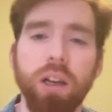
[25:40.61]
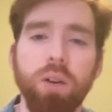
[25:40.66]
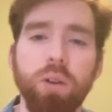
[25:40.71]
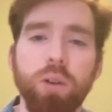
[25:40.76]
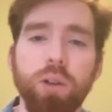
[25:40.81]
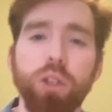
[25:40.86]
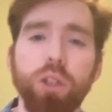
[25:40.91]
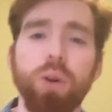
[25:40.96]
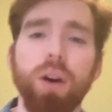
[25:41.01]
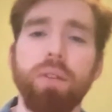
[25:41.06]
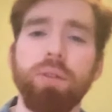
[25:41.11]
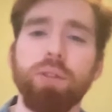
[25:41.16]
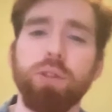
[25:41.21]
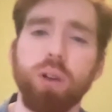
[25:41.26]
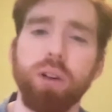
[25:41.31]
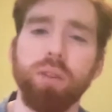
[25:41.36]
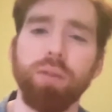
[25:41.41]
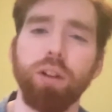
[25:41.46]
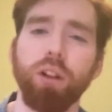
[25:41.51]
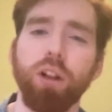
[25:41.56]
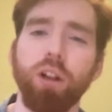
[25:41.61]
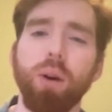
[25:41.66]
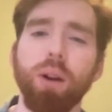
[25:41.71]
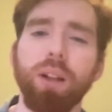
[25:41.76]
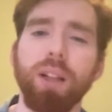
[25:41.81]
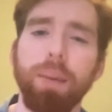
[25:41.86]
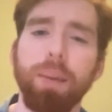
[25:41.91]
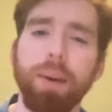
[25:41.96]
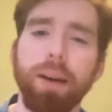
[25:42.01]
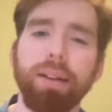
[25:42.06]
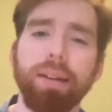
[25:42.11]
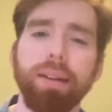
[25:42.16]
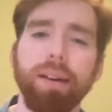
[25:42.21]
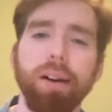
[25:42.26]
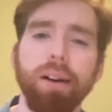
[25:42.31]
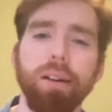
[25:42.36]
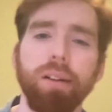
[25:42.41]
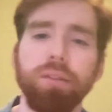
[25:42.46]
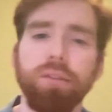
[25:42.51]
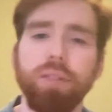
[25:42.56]
We do have sort of a lower limit
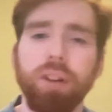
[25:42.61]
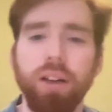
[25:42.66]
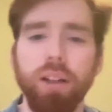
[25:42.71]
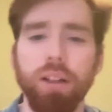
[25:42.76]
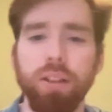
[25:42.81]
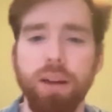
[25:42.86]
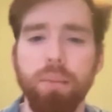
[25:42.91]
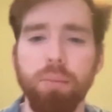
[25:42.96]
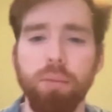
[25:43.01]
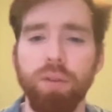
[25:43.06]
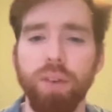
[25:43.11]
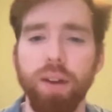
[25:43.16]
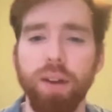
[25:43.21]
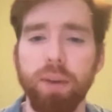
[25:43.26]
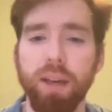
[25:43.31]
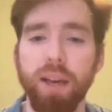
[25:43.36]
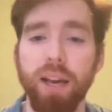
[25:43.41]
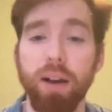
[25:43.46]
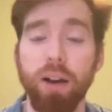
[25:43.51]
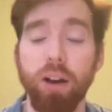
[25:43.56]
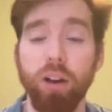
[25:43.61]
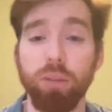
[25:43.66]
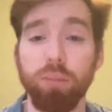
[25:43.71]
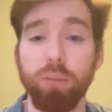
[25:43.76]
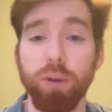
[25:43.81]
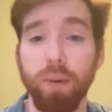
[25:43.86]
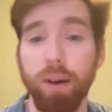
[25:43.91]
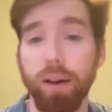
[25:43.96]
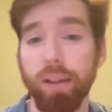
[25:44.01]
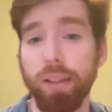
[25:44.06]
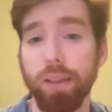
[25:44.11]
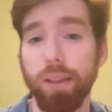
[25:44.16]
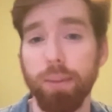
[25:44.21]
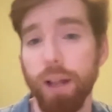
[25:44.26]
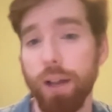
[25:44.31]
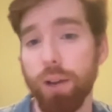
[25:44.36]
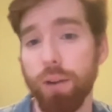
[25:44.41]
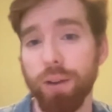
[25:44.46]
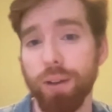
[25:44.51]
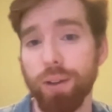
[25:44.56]
of the number of API calls per month, but
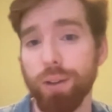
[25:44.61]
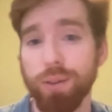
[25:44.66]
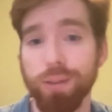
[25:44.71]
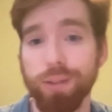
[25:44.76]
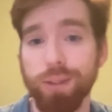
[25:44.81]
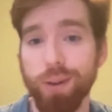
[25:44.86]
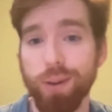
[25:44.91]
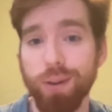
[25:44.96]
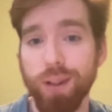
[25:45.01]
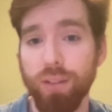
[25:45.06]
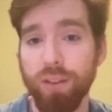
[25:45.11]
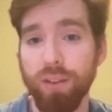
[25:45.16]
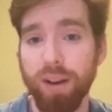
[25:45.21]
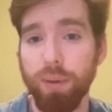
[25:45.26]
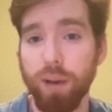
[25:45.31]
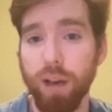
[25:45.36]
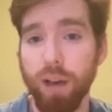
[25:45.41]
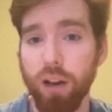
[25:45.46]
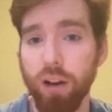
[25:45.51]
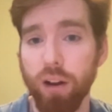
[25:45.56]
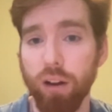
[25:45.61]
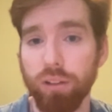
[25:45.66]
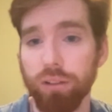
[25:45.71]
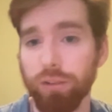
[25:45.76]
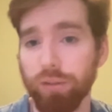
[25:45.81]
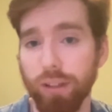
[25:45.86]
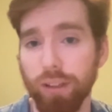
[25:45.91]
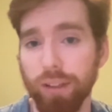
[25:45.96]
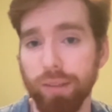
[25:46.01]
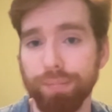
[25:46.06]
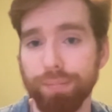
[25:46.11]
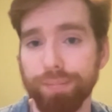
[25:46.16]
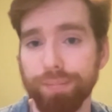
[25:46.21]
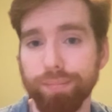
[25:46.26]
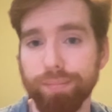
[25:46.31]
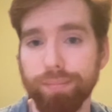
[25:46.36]
then you can use those other API calls for